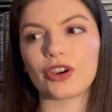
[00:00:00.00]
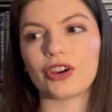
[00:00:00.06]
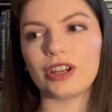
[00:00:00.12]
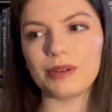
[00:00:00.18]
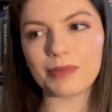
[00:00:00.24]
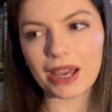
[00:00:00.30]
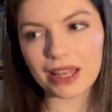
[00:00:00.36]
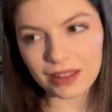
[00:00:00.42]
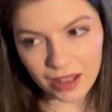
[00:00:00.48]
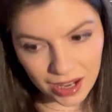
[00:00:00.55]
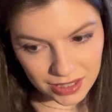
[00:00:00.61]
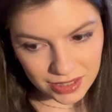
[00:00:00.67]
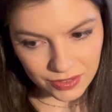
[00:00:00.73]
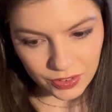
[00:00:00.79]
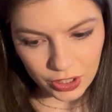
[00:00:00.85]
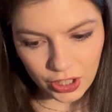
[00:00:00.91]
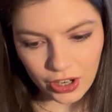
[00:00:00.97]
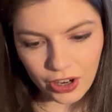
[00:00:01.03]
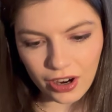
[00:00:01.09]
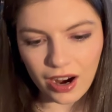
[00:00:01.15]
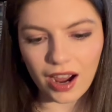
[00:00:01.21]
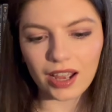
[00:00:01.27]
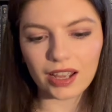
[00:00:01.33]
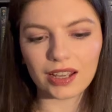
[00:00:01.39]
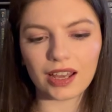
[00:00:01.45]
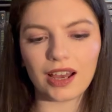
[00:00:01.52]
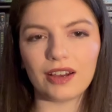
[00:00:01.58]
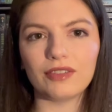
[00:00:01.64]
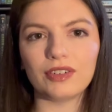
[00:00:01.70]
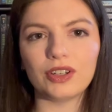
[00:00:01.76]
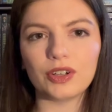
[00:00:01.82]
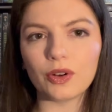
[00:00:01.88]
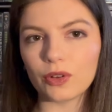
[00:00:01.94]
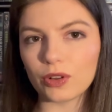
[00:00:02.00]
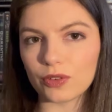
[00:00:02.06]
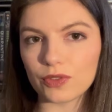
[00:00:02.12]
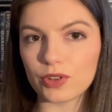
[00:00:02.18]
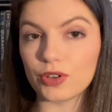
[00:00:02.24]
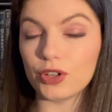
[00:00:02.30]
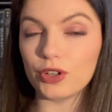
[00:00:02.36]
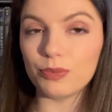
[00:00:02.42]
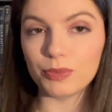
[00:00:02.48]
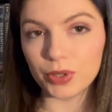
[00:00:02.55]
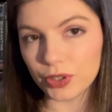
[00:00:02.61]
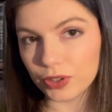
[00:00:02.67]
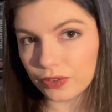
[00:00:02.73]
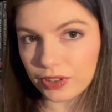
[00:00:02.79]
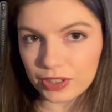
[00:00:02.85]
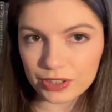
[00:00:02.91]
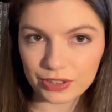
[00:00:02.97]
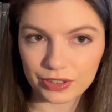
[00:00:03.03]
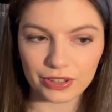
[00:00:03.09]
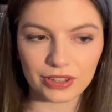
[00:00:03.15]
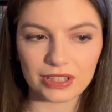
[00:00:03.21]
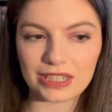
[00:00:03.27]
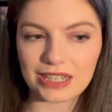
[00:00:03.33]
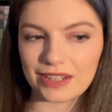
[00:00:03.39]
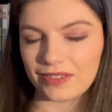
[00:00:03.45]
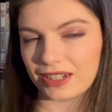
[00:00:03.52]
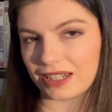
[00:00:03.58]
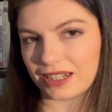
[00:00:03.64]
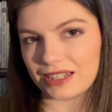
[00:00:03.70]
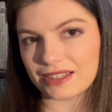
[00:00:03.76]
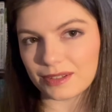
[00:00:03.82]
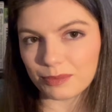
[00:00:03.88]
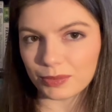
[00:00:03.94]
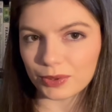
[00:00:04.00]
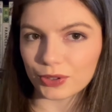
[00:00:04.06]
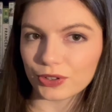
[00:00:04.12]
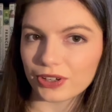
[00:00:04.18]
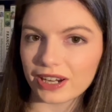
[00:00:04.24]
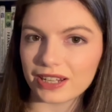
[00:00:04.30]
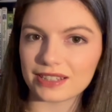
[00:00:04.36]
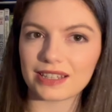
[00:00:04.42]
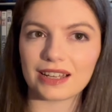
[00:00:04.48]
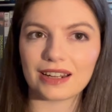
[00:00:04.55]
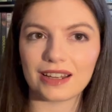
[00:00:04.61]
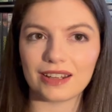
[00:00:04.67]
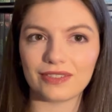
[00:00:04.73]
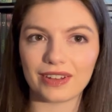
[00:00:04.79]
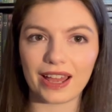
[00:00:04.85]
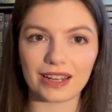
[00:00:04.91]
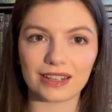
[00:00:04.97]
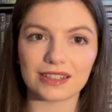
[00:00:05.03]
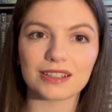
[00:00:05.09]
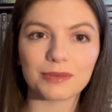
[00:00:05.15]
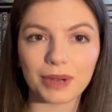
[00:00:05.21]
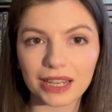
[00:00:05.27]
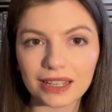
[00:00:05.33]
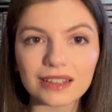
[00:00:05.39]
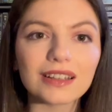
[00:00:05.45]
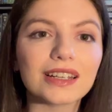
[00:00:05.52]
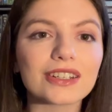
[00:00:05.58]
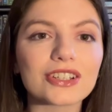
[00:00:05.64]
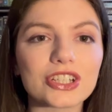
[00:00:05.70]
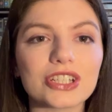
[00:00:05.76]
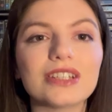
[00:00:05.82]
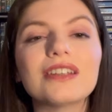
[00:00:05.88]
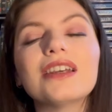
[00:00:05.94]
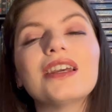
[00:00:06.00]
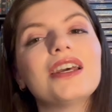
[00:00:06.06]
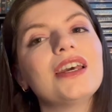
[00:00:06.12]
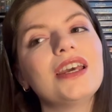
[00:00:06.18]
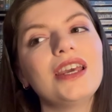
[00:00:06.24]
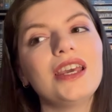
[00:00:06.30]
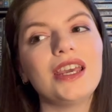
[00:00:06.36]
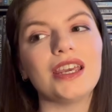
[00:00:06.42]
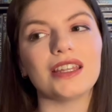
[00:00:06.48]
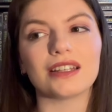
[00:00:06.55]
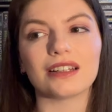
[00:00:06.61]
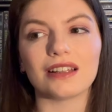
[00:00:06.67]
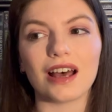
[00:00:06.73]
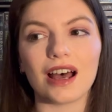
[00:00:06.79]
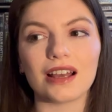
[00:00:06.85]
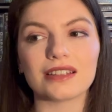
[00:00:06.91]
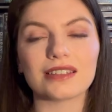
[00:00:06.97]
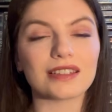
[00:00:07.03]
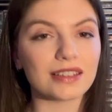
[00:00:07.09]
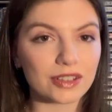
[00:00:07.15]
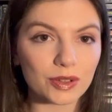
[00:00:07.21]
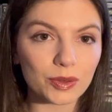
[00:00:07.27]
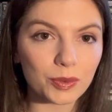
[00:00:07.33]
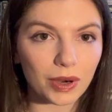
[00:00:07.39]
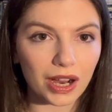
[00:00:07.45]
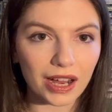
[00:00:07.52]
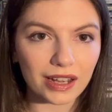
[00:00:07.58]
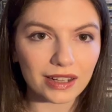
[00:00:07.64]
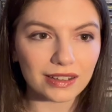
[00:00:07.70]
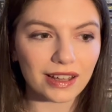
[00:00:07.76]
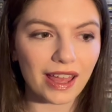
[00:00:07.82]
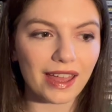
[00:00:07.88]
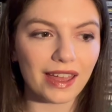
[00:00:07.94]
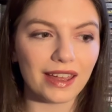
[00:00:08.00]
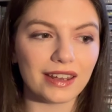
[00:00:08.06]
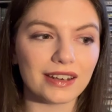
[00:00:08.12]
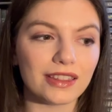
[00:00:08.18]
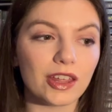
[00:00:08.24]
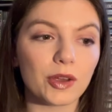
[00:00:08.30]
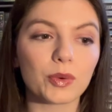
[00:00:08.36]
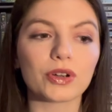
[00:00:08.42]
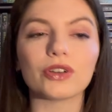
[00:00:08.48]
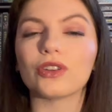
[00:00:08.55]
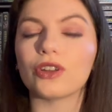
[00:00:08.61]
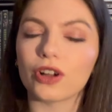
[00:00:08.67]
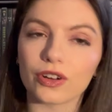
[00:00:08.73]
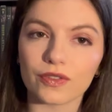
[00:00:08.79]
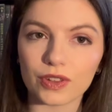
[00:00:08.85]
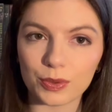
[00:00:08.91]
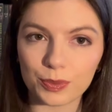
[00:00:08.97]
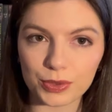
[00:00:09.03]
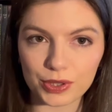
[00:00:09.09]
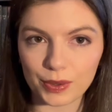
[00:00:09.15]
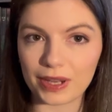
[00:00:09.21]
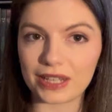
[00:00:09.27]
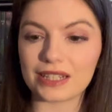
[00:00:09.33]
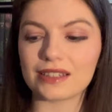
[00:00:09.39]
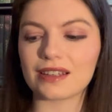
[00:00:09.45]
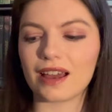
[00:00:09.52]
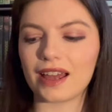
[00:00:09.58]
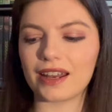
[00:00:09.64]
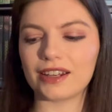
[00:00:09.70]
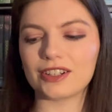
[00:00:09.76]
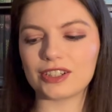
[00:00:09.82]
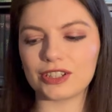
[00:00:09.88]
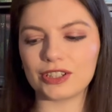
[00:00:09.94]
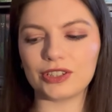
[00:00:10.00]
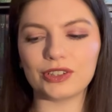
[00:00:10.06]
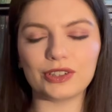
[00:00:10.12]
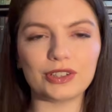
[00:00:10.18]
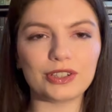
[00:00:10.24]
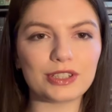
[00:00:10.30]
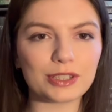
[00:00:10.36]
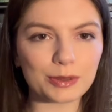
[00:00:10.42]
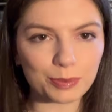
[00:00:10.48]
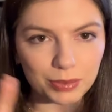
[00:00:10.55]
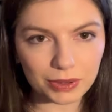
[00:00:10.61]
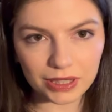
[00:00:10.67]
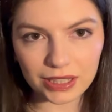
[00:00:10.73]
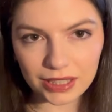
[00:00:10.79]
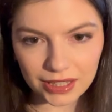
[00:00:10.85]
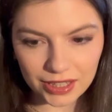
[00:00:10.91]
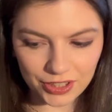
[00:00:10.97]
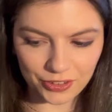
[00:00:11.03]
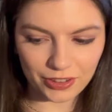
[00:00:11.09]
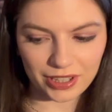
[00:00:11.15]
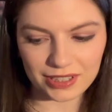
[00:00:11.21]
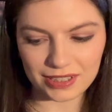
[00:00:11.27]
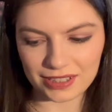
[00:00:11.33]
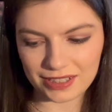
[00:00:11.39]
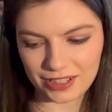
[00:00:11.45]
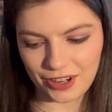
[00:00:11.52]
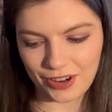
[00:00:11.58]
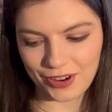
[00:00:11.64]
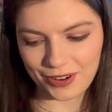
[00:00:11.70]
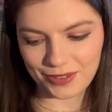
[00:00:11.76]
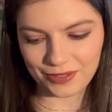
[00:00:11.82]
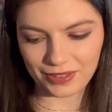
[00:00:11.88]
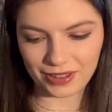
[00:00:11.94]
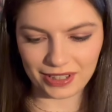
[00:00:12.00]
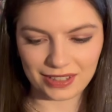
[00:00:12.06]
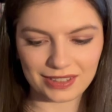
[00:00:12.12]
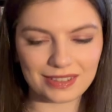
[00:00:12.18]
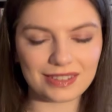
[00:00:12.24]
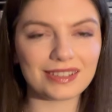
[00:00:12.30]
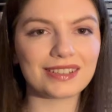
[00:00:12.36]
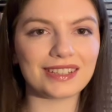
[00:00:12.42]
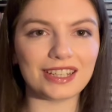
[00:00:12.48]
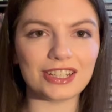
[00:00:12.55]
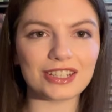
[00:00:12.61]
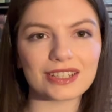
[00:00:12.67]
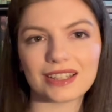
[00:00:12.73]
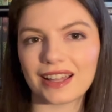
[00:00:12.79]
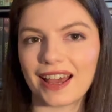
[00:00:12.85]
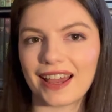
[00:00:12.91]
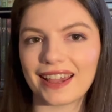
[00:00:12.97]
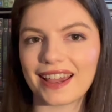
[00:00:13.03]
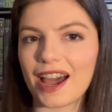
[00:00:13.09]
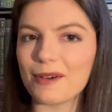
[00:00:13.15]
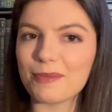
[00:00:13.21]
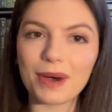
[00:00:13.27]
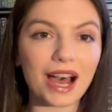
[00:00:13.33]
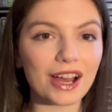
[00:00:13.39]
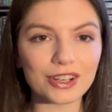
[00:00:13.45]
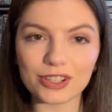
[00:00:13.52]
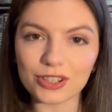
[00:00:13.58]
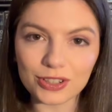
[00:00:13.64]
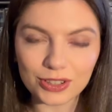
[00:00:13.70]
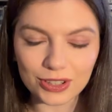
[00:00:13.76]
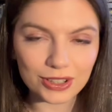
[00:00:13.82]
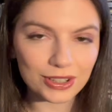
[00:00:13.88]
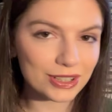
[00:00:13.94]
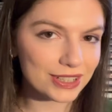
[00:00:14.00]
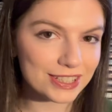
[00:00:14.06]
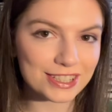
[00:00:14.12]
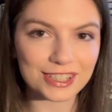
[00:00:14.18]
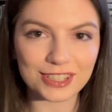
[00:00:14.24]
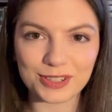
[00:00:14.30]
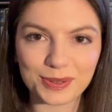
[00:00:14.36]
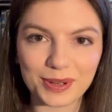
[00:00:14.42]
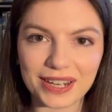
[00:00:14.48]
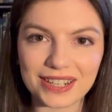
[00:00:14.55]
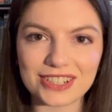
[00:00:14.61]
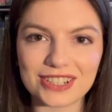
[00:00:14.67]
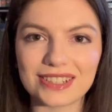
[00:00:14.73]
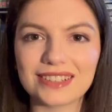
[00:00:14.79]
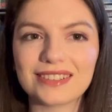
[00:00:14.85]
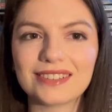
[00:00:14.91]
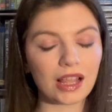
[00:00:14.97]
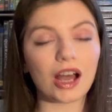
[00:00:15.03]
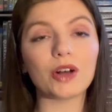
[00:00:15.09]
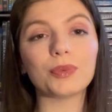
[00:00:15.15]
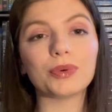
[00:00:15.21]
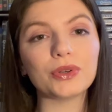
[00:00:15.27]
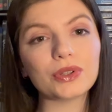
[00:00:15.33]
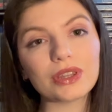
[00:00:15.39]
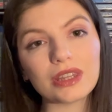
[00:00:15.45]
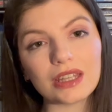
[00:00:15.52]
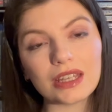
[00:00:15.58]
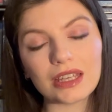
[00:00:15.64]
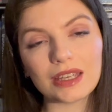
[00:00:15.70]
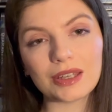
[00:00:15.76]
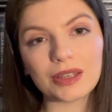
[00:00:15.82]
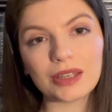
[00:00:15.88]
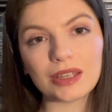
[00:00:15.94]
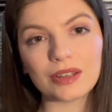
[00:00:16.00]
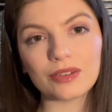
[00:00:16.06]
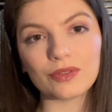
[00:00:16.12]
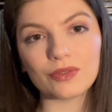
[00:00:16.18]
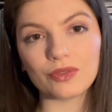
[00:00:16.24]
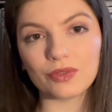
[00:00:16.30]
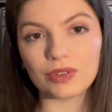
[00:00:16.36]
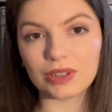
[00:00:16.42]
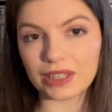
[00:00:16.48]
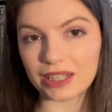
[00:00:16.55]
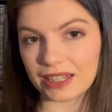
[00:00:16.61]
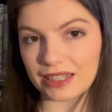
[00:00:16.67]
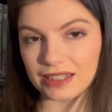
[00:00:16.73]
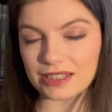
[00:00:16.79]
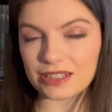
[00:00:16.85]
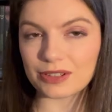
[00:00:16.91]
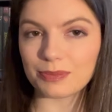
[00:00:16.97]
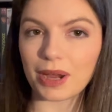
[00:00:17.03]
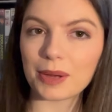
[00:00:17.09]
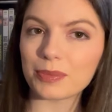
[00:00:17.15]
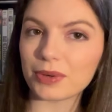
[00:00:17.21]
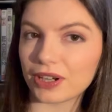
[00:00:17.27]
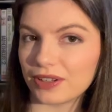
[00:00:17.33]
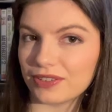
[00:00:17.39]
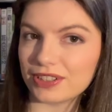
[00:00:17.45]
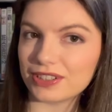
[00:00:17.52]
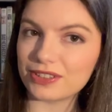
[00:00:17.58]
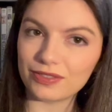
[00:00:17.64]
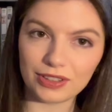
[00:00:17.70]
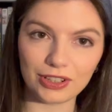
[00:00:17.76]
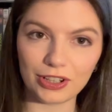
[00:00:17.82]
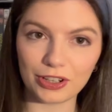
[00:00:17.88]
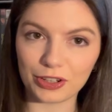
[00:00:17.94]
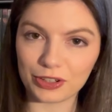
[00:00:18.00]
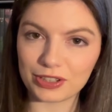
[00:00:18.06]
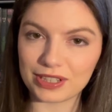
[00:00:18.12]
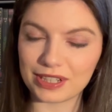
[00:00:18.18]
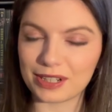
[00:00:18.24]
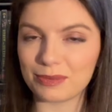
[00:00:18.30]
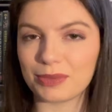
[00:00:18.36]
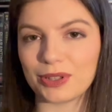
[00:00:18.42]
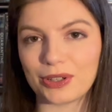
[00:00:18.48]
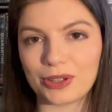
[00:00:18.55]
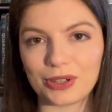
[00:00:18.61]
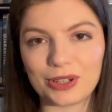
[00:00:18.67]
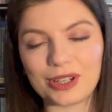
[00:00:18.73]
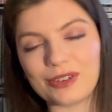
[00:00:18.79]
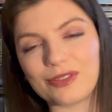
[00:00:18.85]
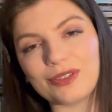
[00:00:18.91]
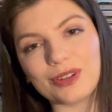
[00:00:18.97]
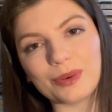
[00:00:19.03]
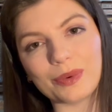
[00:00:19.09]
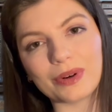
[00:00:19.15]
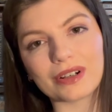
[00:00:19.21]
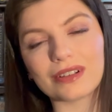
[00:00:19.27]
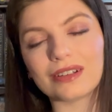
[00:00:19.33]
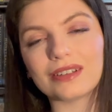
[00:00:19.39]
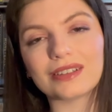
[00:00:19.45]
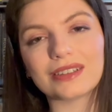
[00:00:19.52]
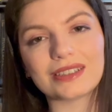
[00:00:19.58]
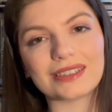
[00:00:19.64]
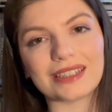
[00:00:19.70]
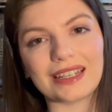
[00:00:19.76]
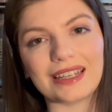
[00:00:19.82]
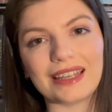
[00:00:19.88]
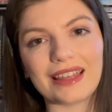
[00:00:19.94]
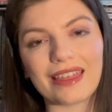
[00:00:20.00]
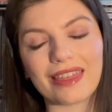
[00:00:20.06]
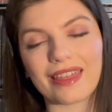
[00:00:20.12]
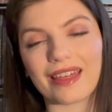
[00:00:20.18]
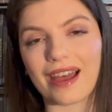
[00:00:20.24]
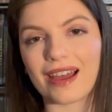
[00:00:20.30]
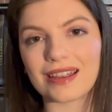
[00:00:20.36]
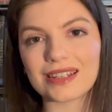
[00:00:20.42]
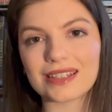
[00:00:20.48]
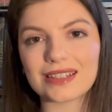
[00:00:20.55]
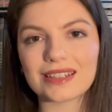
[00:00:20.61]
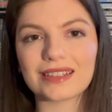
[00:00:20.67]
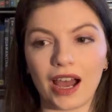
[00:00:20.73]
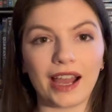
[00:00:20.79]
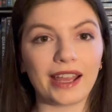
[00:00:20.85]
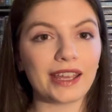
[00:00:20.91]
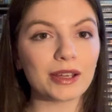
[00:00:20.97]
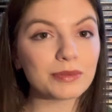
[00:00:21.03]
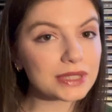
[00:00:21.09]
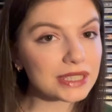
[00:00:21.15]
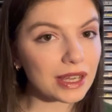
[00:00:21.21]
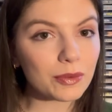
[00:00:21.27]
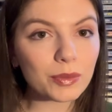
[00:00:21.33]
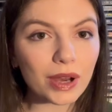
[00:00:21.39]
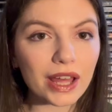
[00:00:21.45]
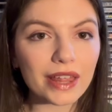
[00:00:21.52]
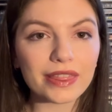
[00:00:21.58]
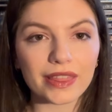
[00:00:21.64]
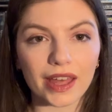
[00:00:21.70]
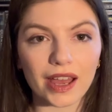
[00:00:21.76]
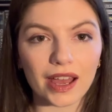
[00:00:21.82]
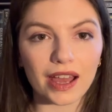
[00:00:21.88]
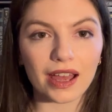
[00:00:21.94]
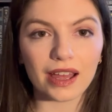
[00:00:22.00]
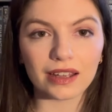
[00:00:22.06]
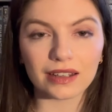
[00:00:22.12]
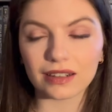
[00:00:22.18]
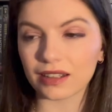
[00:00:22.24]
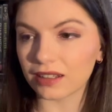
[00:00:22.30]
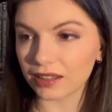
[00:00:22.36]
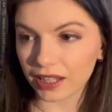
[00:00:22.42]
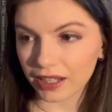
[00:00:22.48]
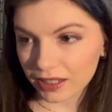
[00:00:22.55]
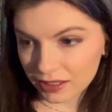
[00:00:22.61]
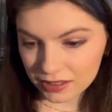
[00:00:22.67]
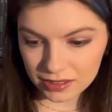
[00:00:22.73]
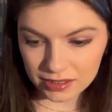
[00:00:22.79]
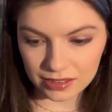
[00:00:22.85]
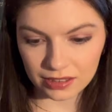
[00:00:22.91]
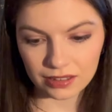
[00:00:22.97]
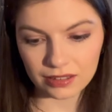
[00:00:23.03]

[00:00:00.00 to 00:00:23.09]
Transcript: in my last video, I covered all of the new movies, so the DVDs and Blu-rays that I've added to my collection in the last little while, and there were a lot of them. So I decided to split the rest of this into like a part 2 situation. I'll put the link to my previous video down below if you want to see that. I am someone that collects